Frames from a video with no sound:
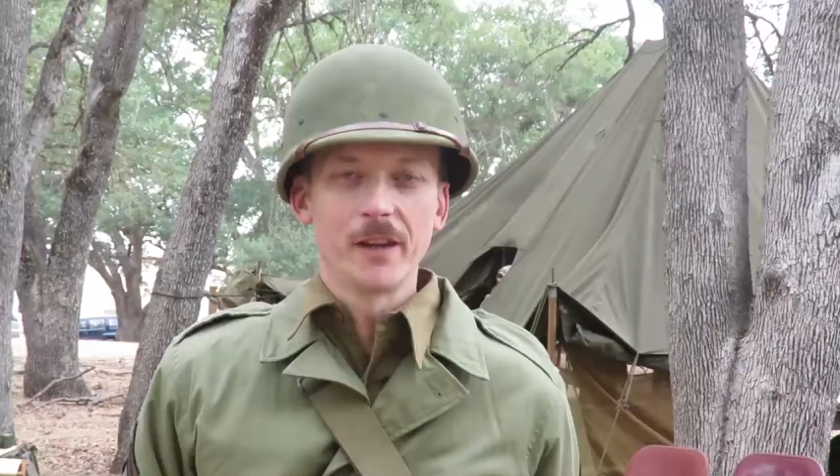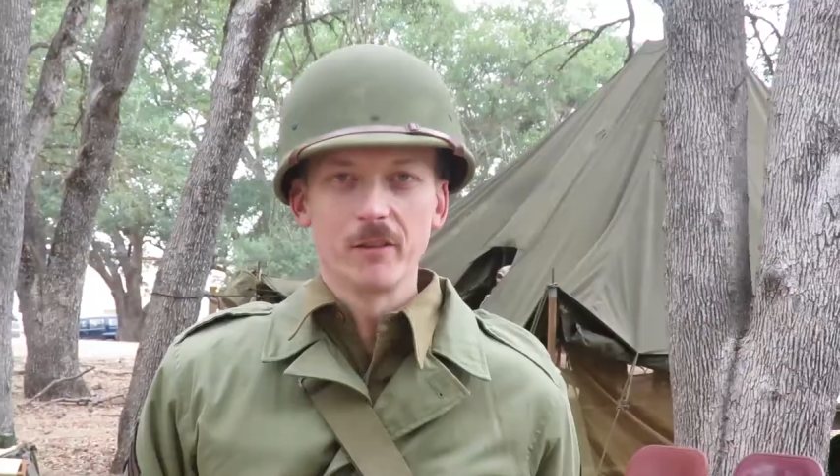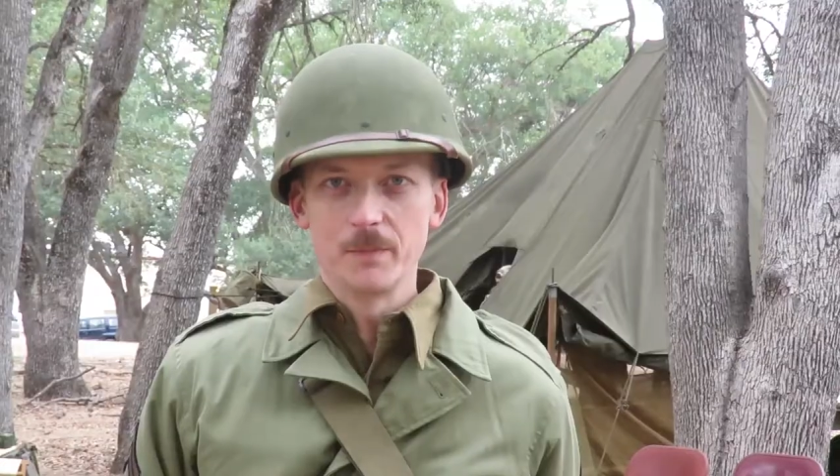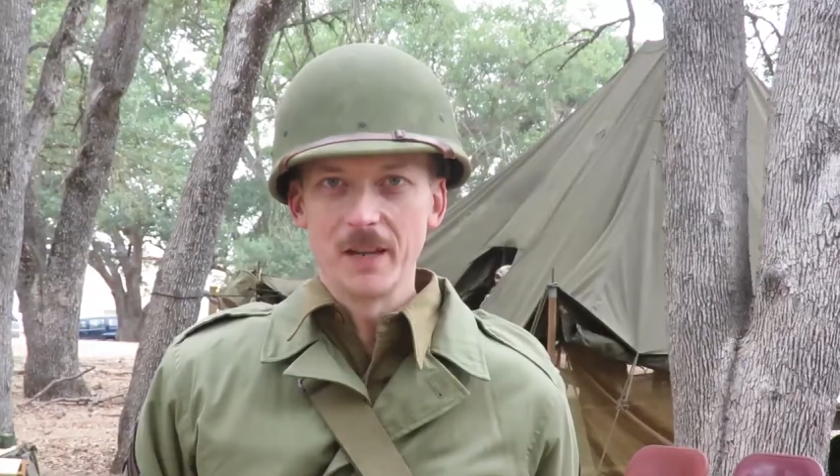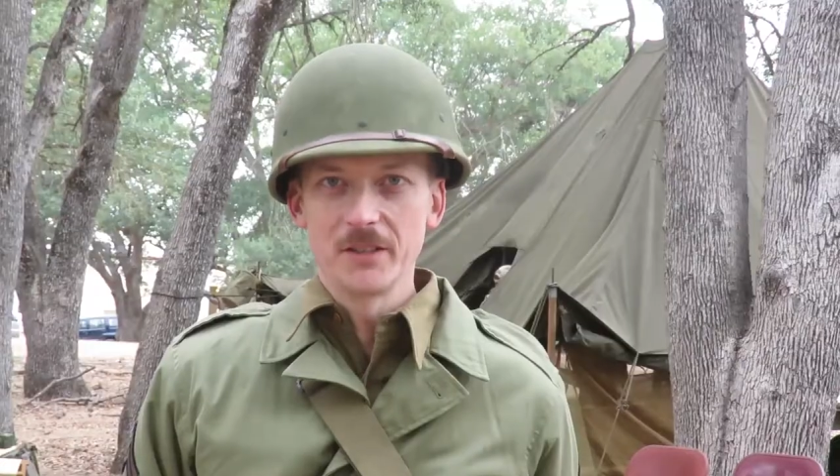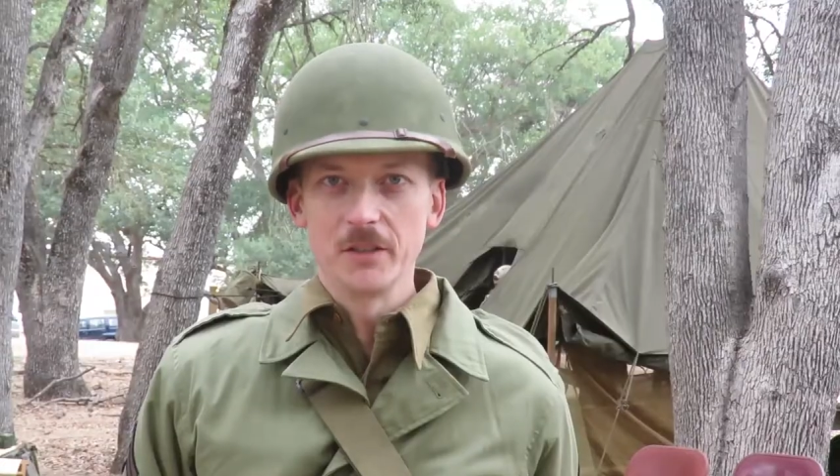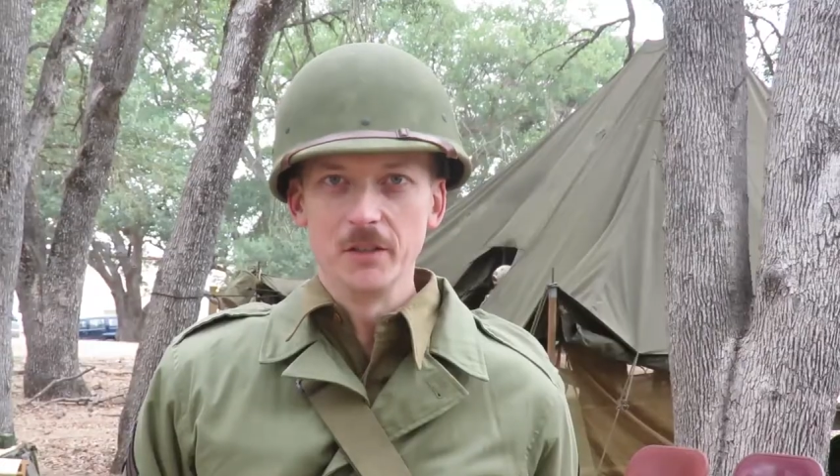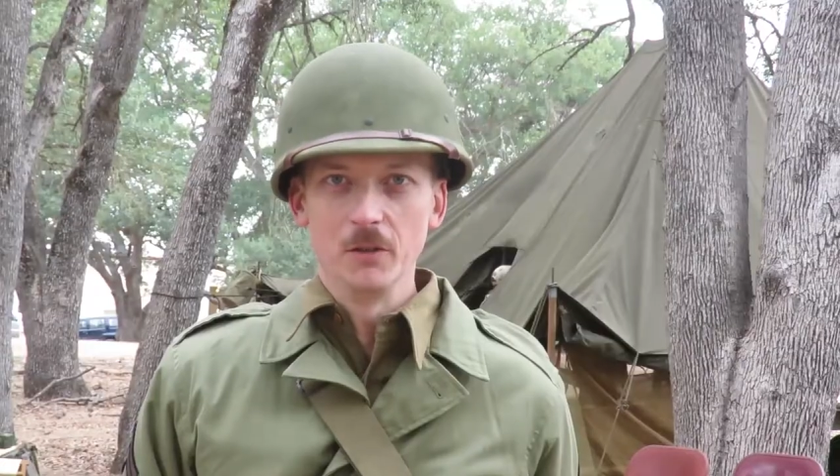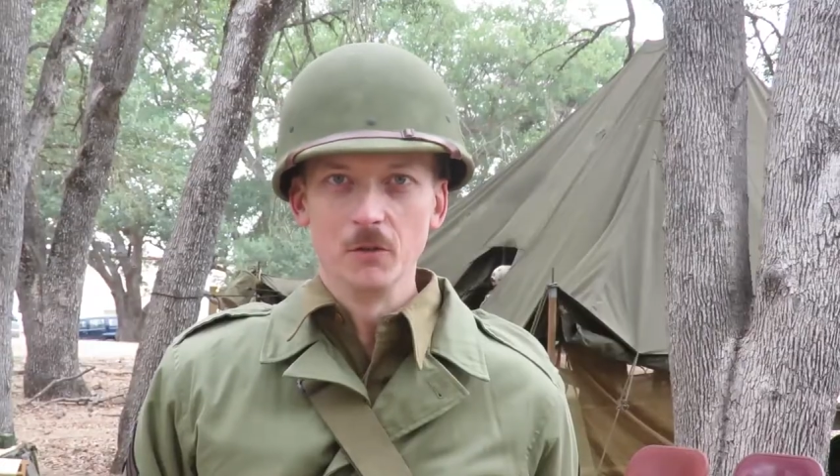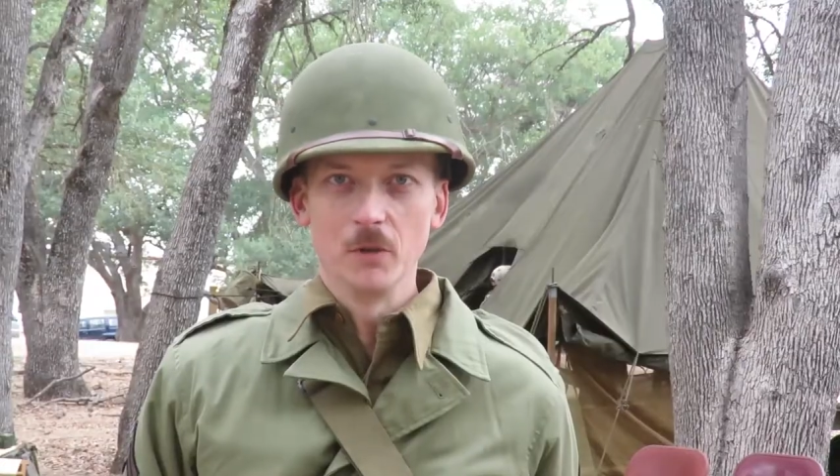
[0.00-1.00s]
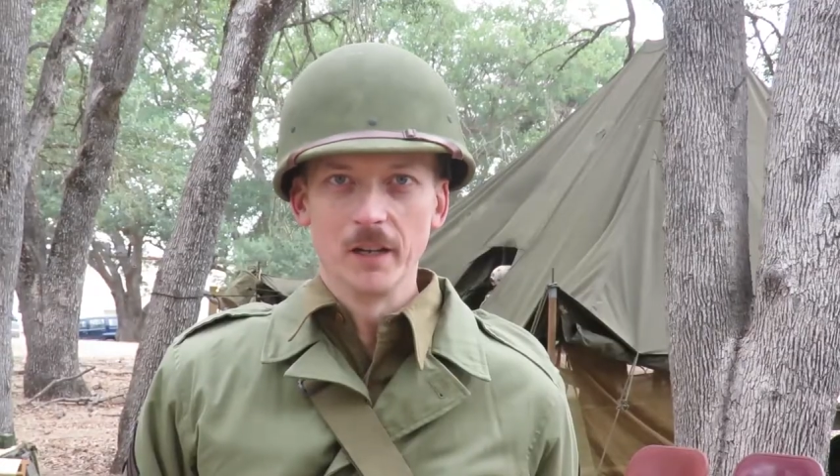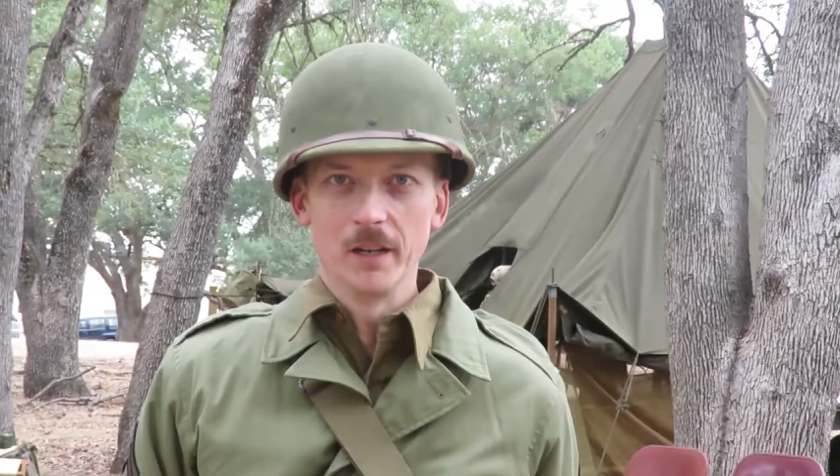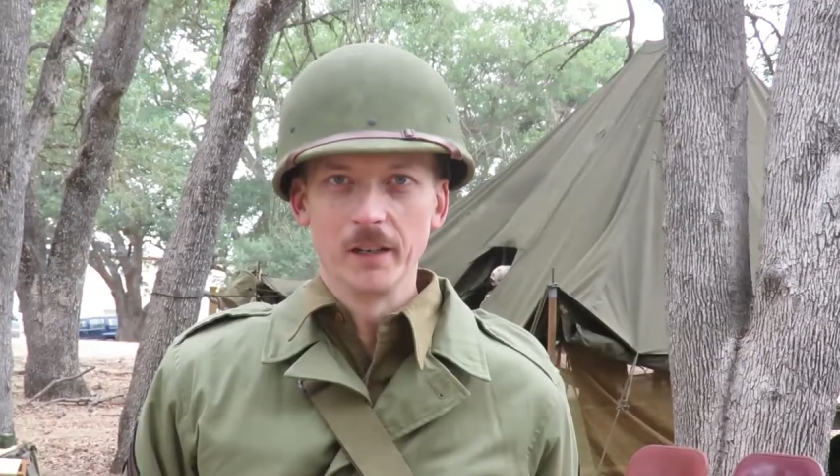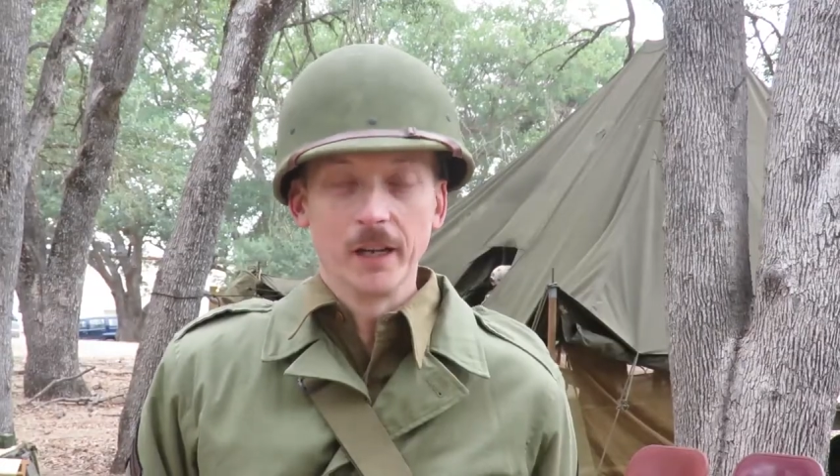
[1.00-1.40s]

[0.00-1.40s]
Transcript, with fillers: thought it was best to do uh,